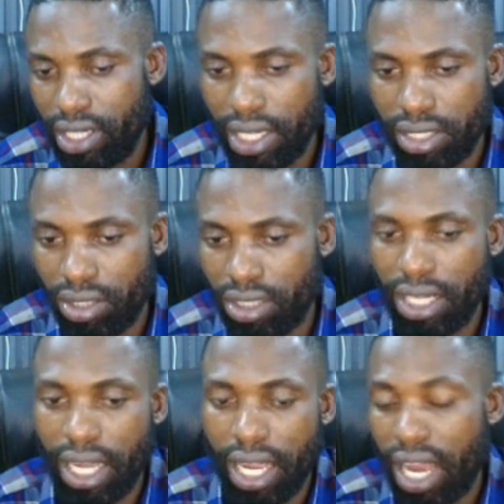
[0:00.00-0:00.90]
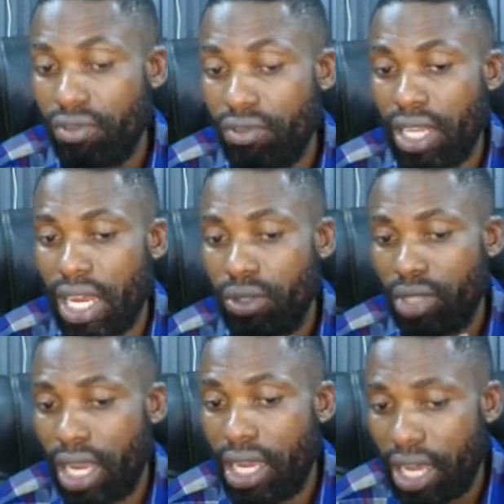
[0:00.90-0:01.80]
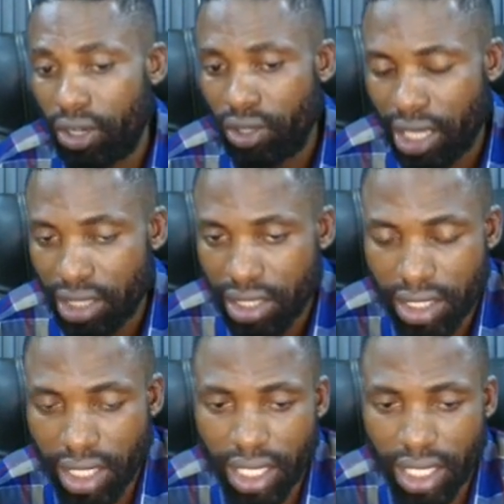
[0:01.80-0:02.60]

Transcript: There's nothing like having an outline and other things